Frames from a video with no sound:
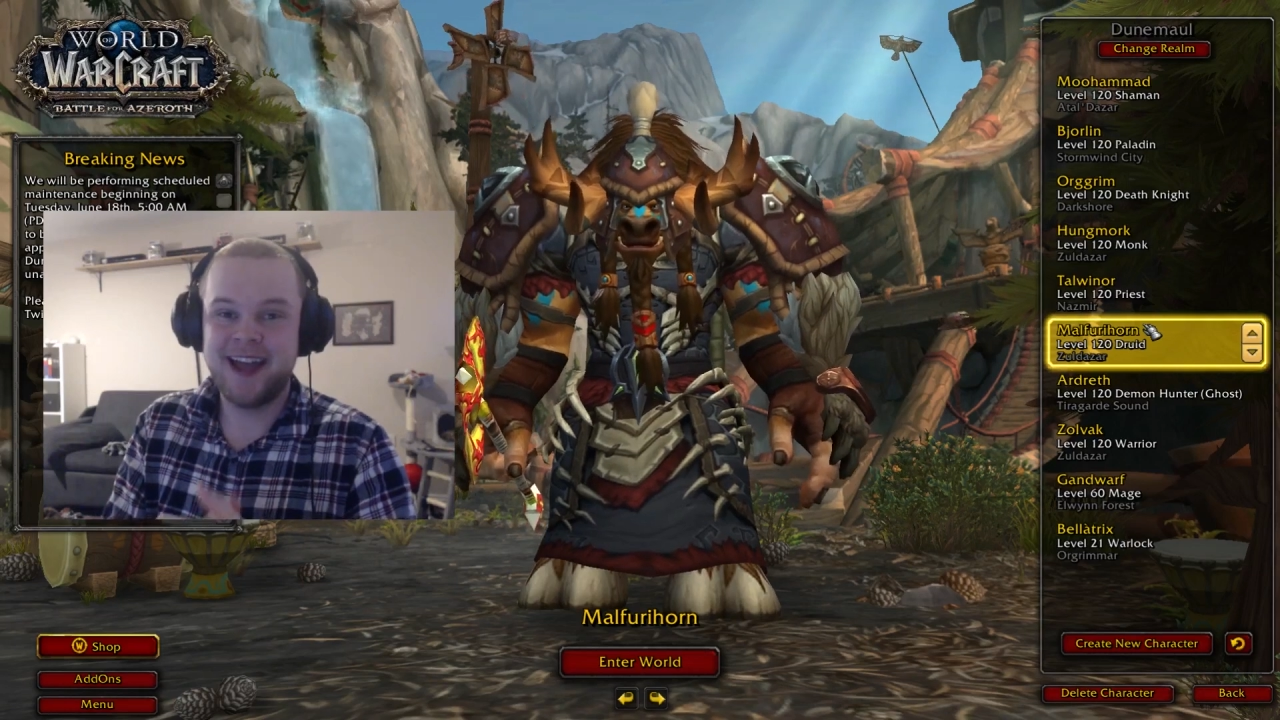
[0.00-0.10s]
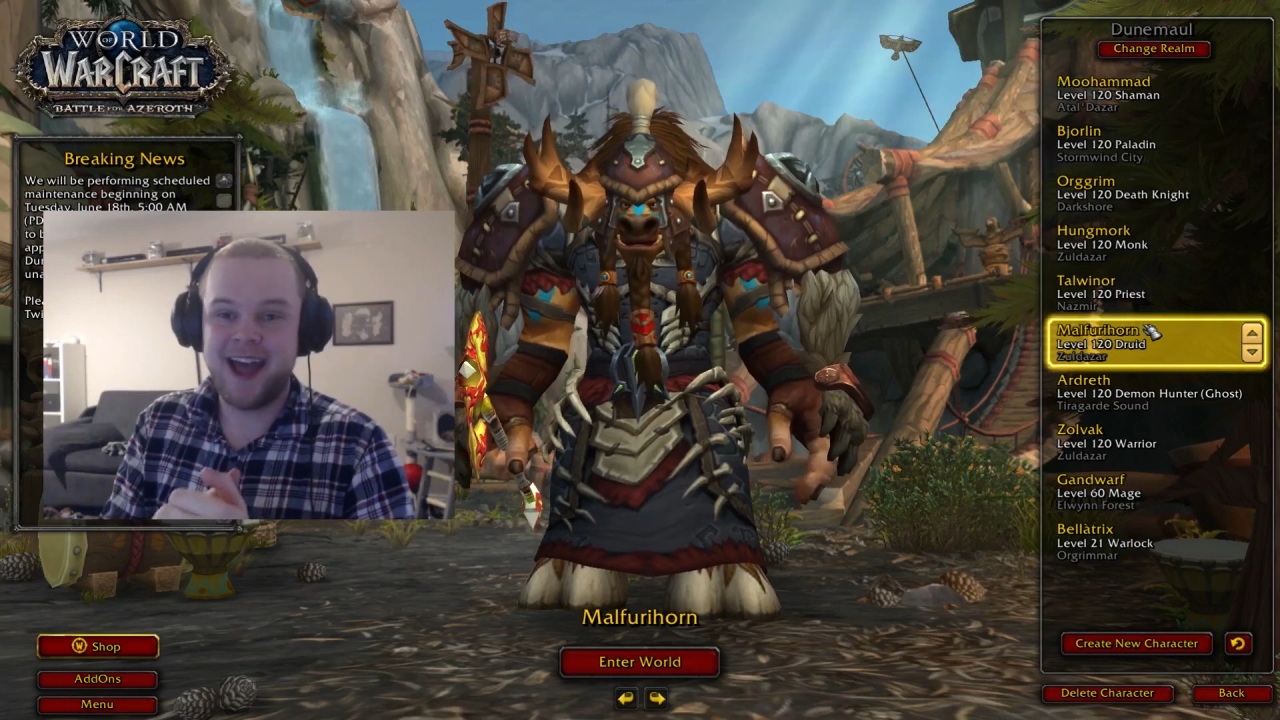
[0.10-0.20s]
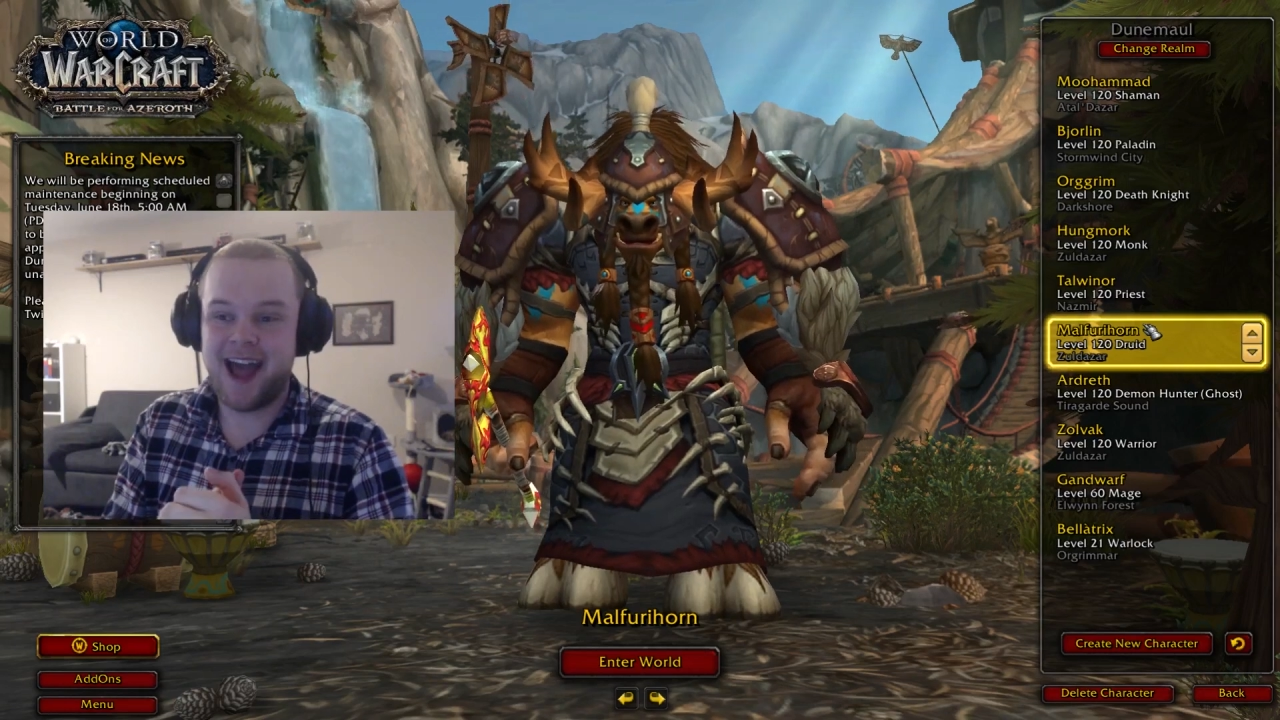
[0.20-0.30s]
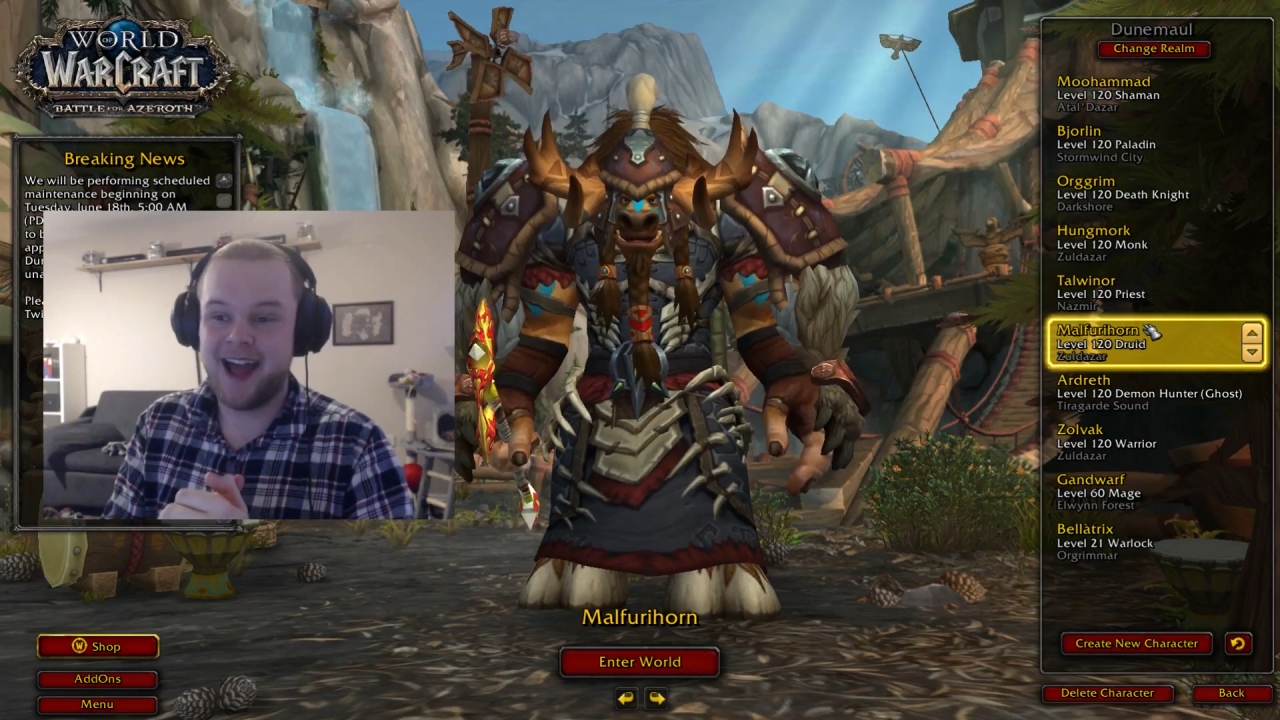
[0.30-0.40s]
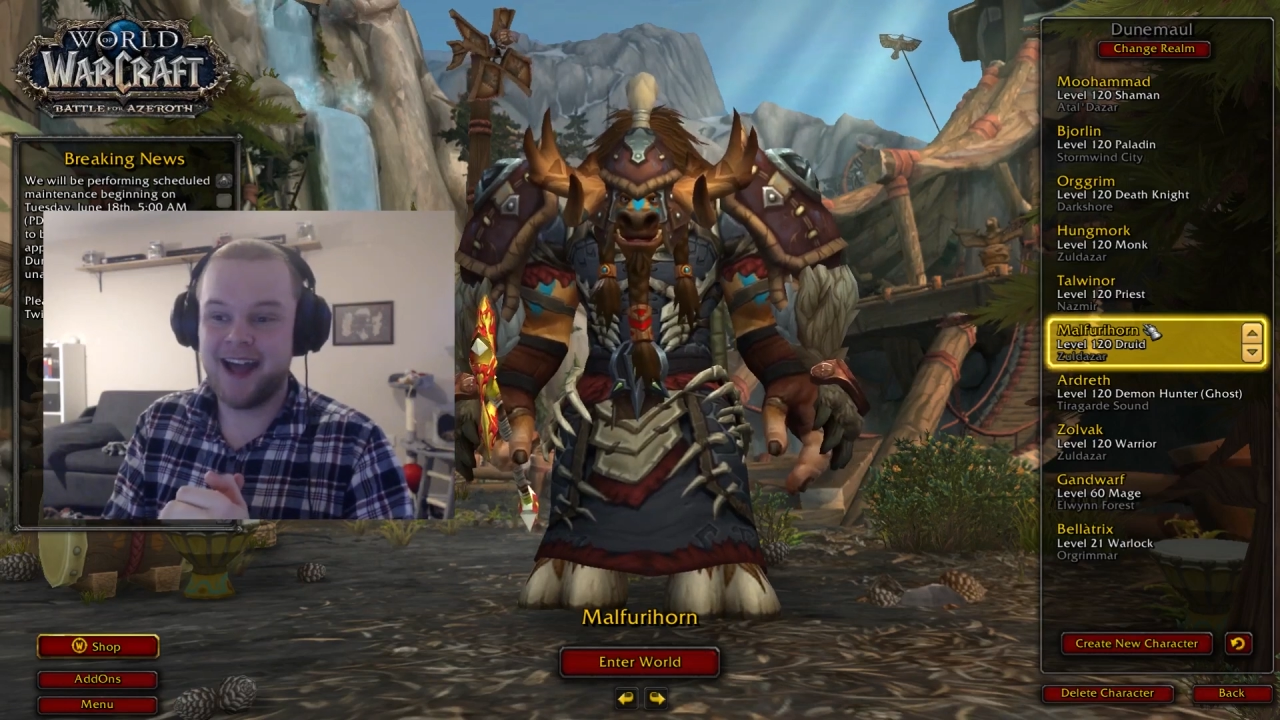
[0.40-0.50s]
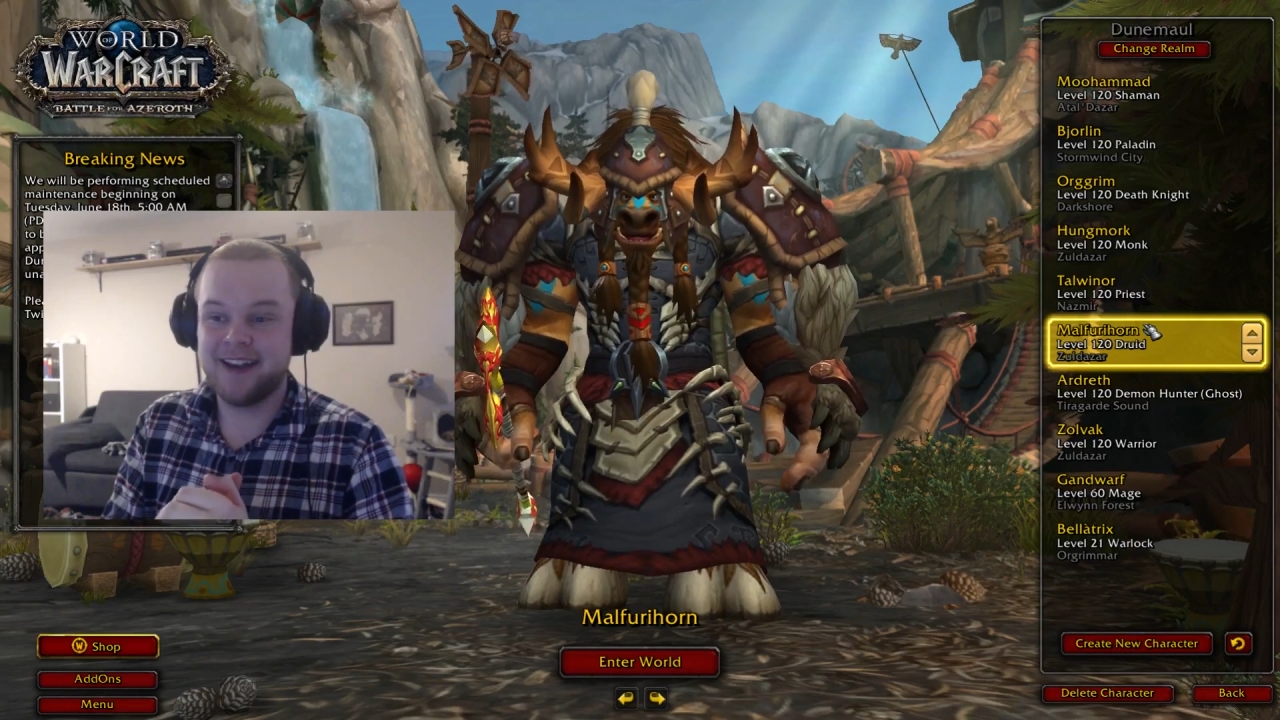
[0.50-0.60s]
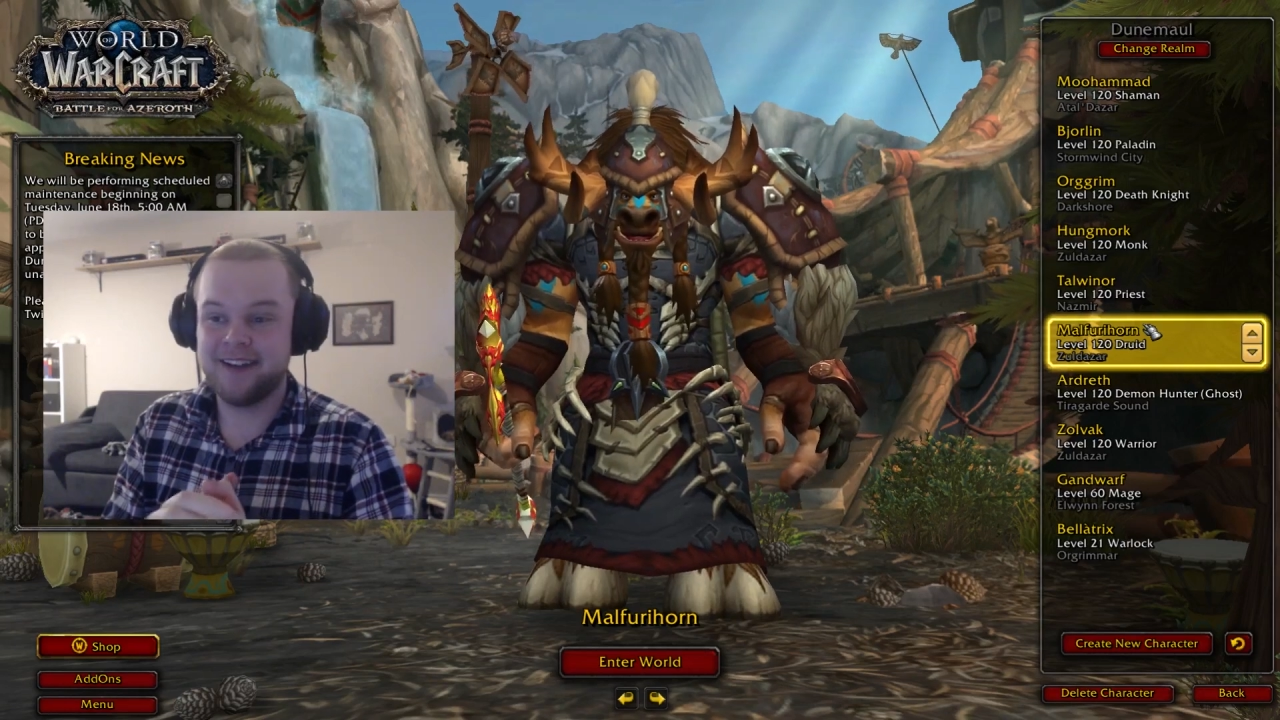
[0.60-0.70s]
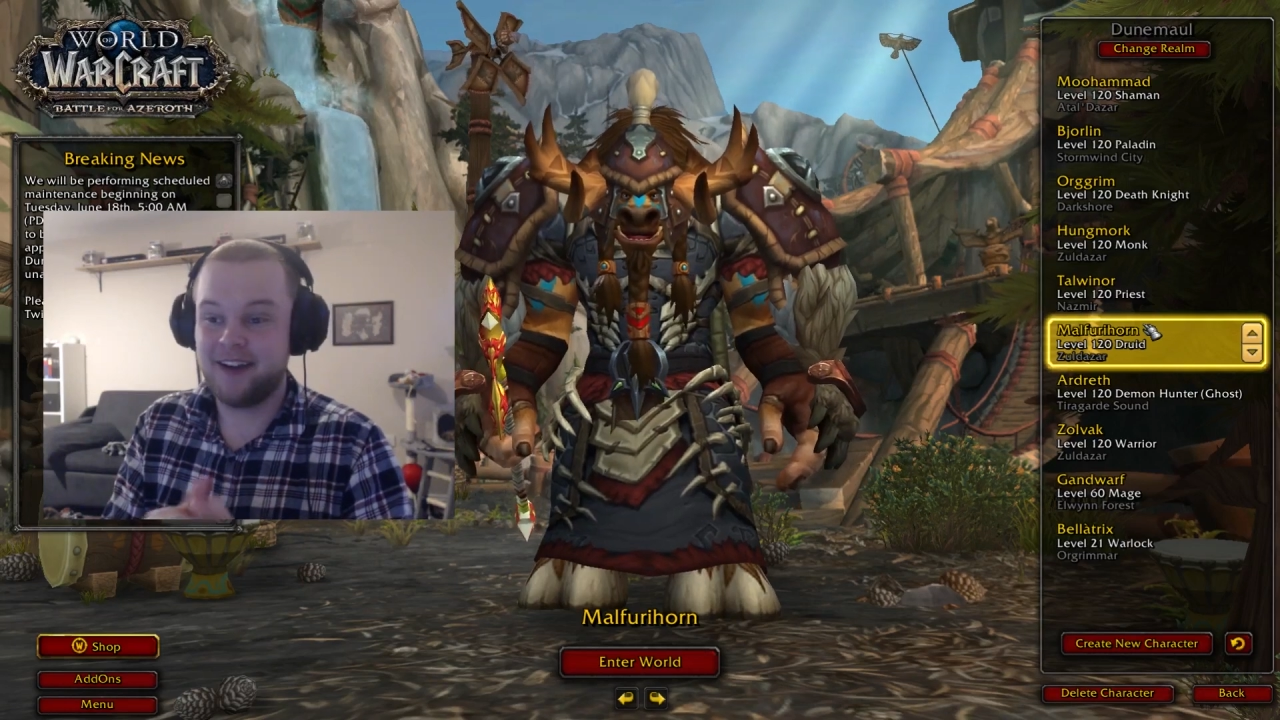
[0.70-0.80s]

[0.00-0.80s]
and